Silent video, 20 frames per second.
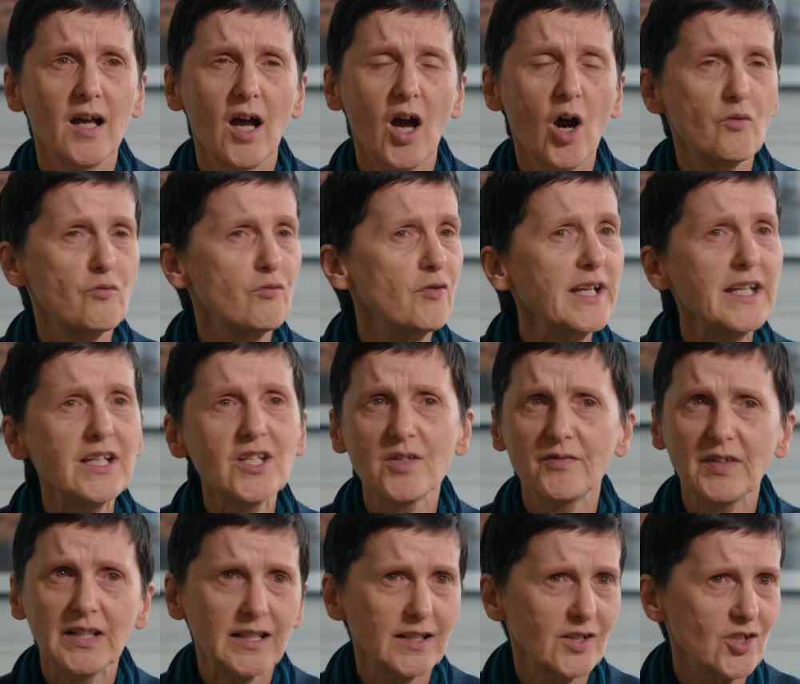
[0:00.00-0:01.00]
a range
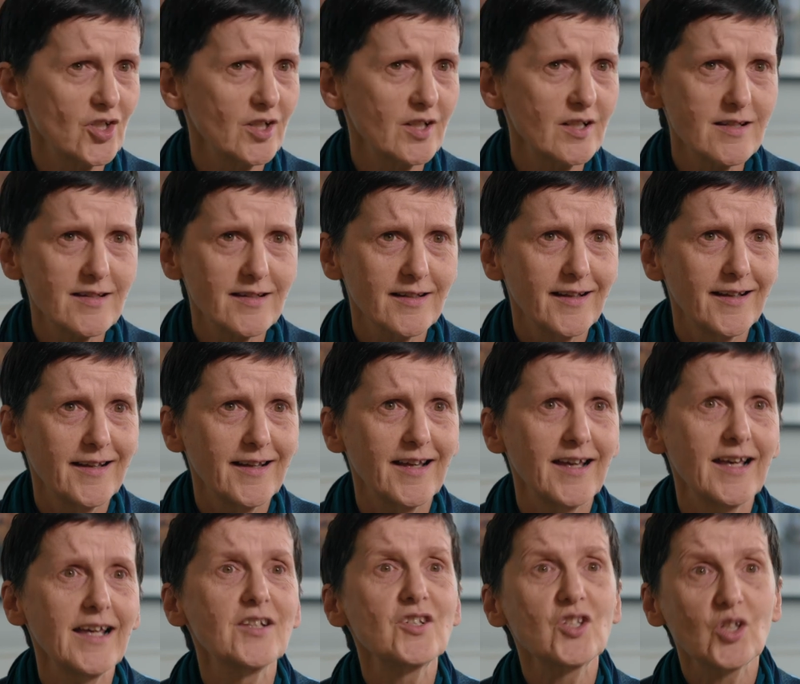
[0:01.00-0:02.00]
of addictions
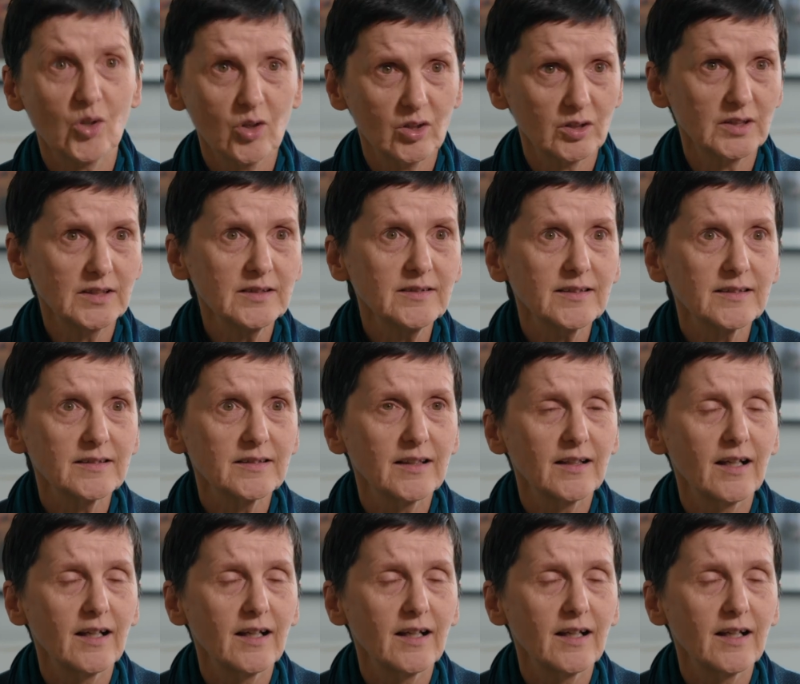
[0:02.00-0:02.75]
in Scotland,